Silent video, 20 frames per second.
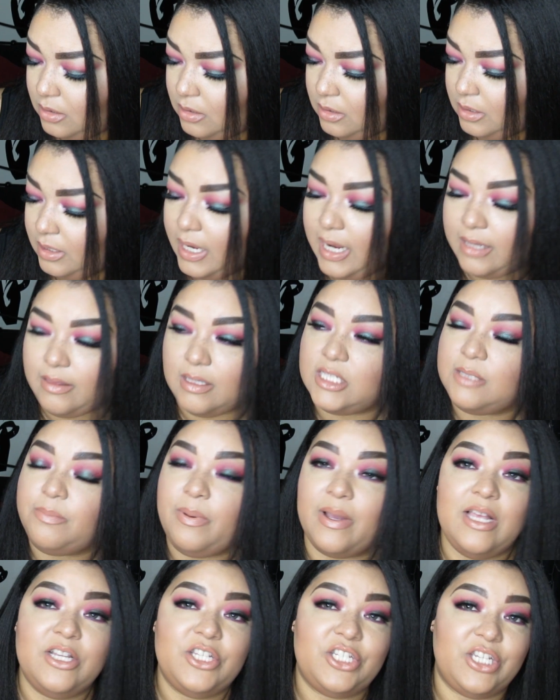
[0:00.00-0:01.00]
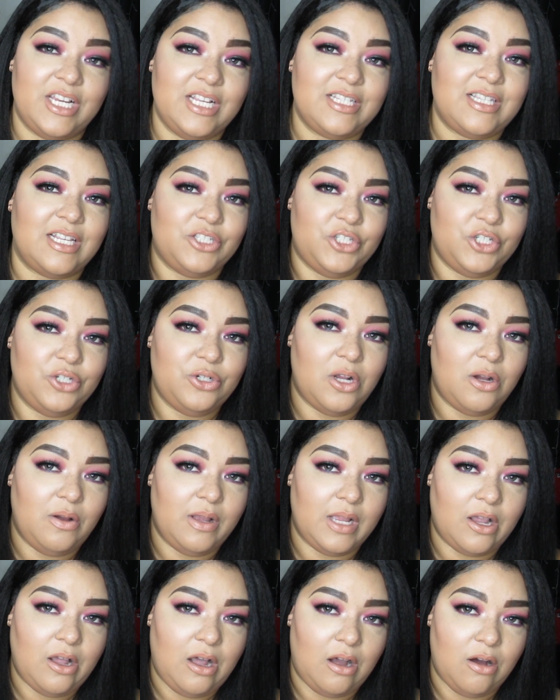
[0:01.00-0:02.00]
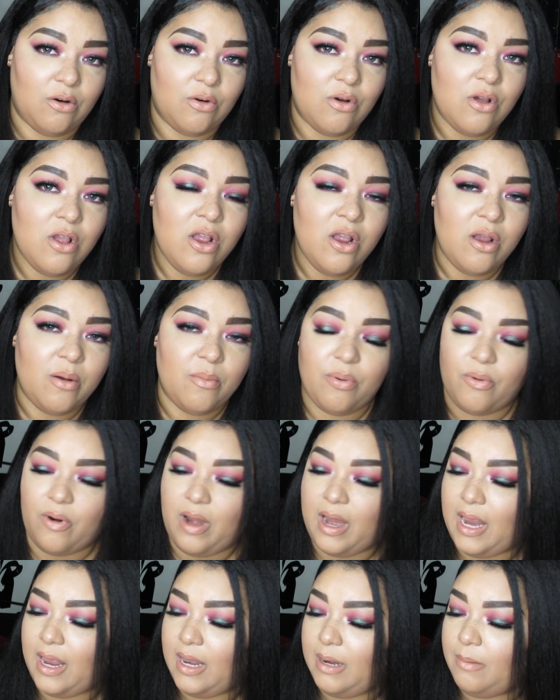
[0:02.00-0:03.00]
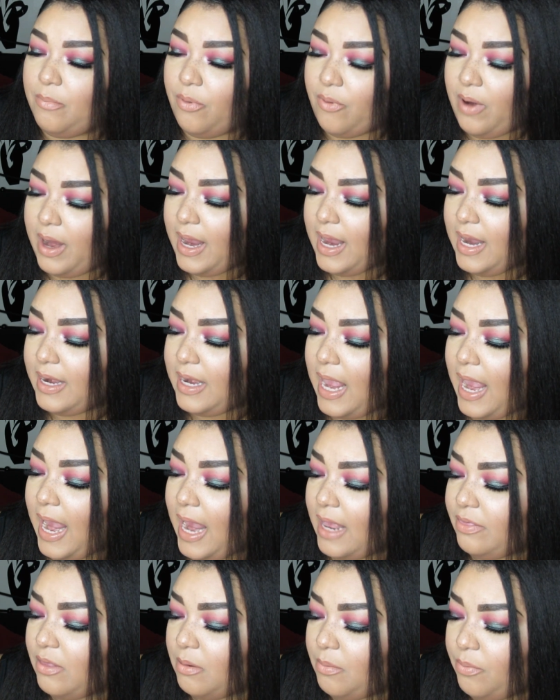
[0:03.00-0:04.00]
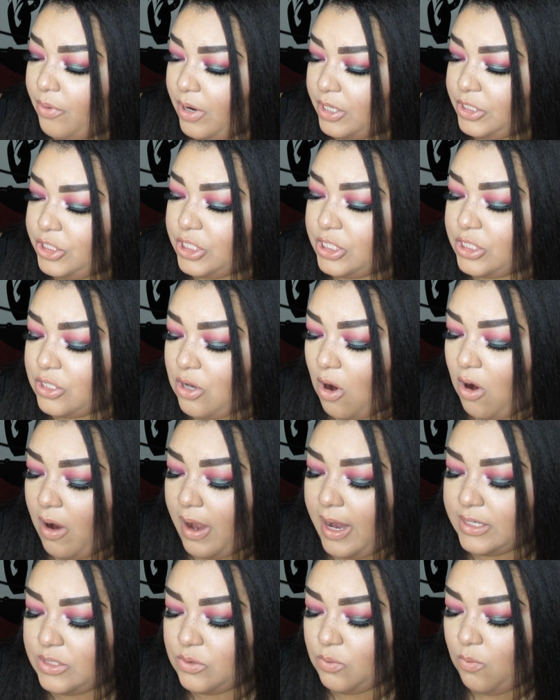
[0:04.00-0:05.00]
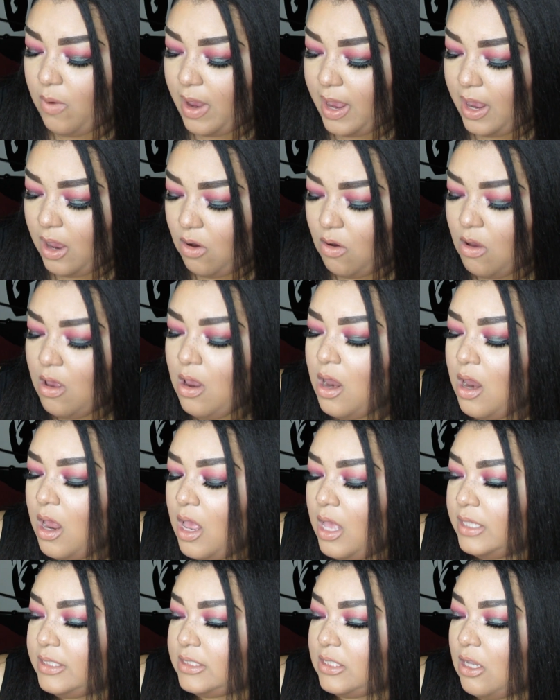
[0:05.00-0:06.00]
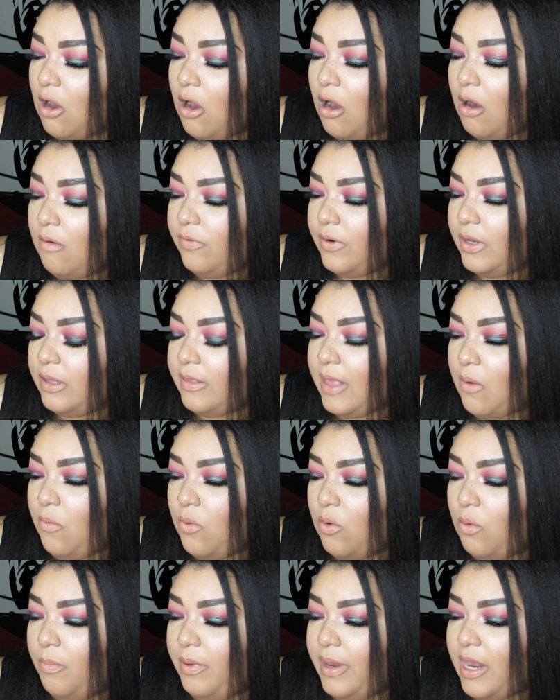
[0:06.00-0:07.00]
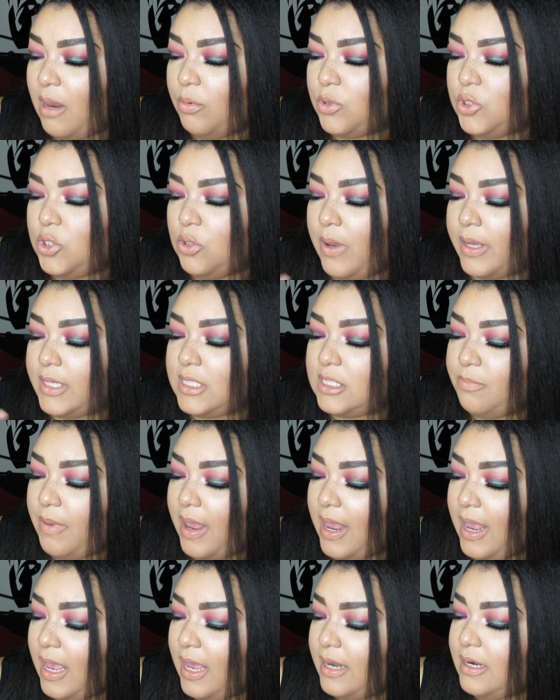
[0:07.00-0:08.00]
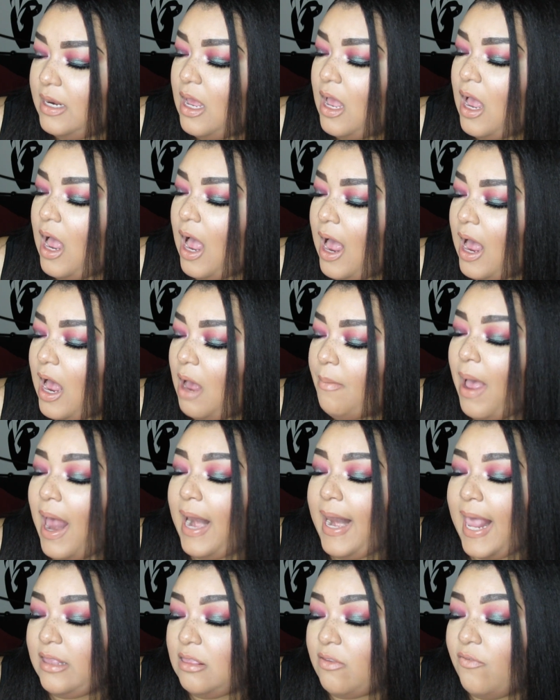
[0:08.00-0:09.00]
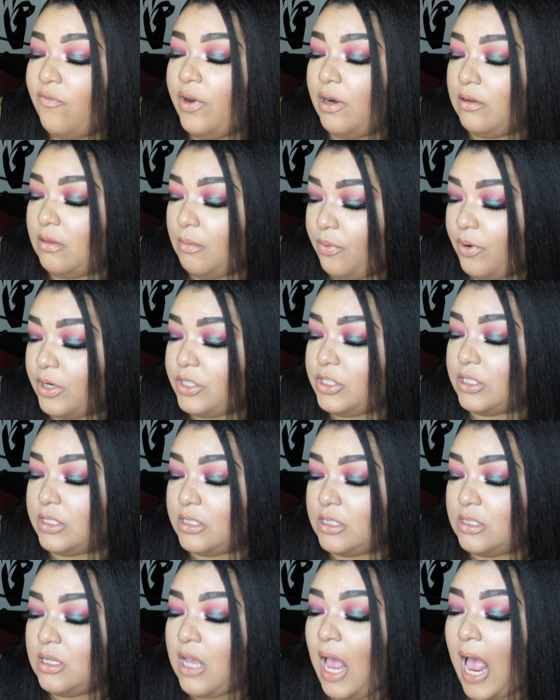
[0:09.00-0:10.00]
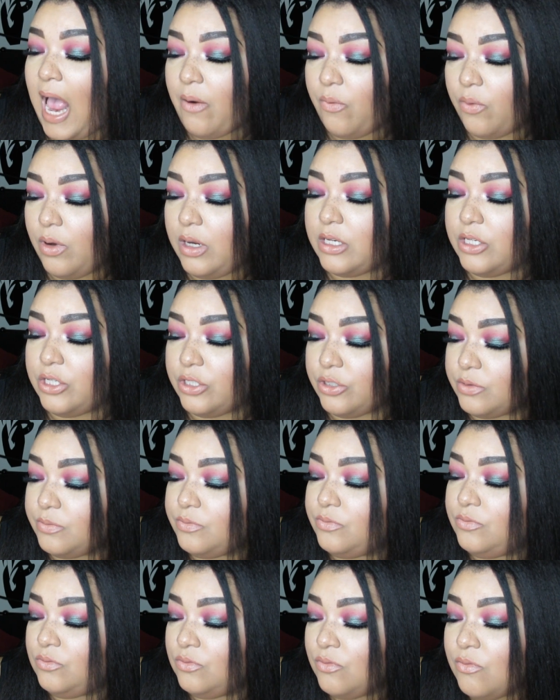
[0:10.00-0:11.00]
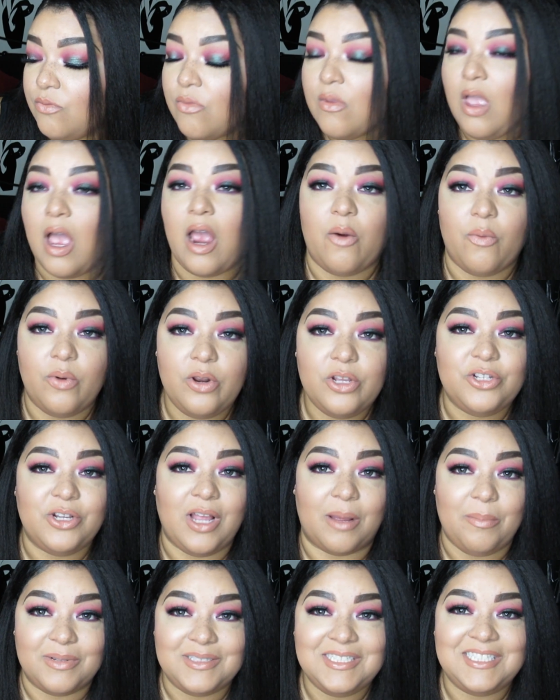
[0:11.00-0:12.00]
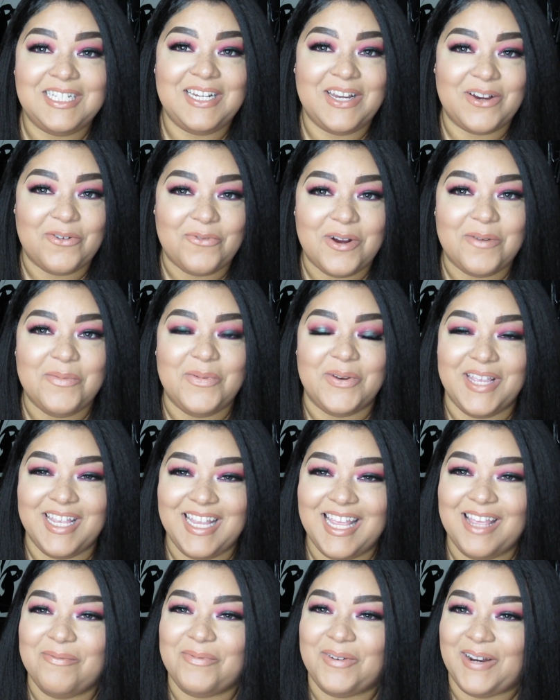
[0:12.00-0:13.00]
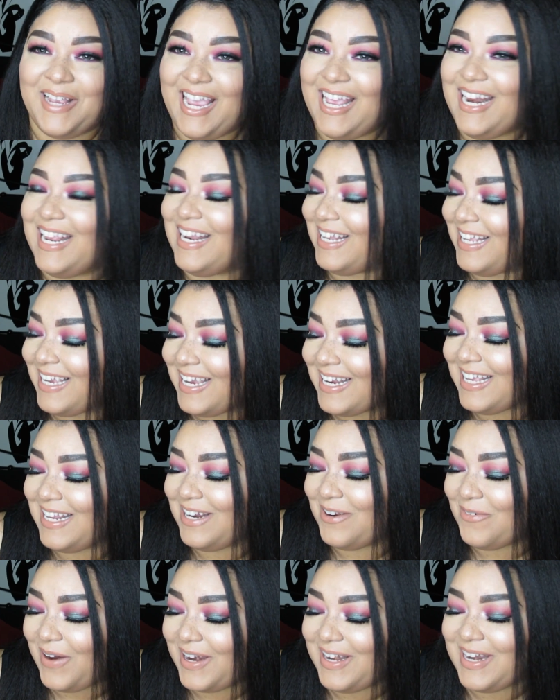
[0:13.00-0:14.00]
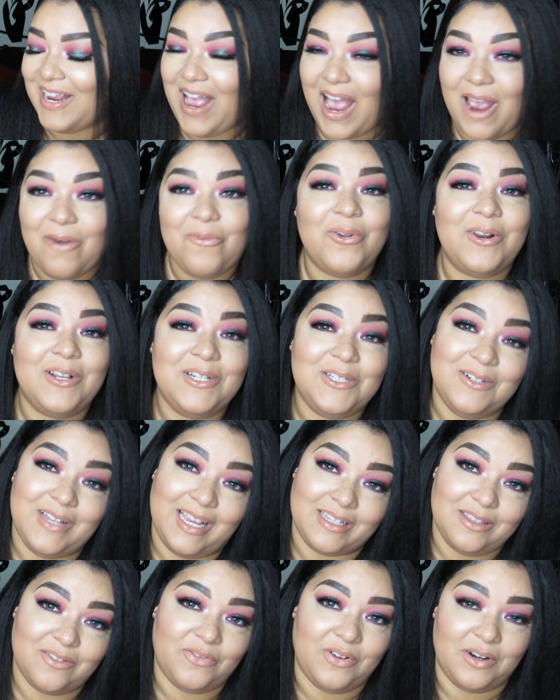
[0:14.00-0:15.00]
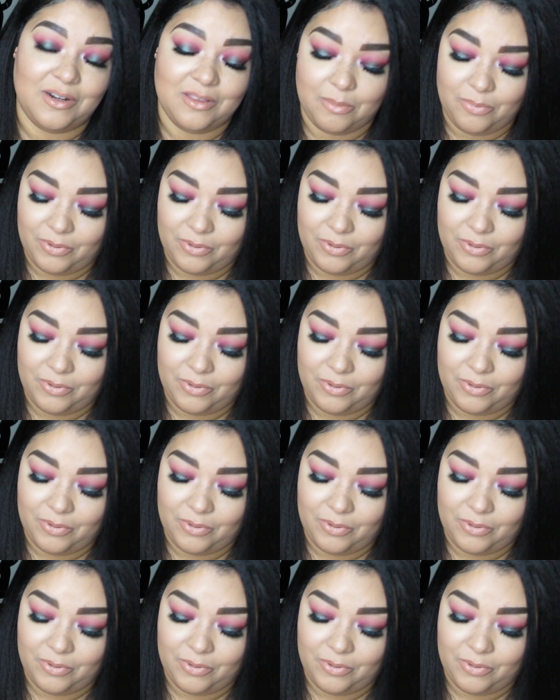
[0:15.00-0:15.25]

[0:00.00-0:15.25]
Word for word: the sponge is a Juno & Co brand, and the brushes are as well. So hopefully, they will be able to expand. I like the feel of the brushes. I really do. I'm sitting here rubbing it and playing and looking at it right now. I really do like the feel of the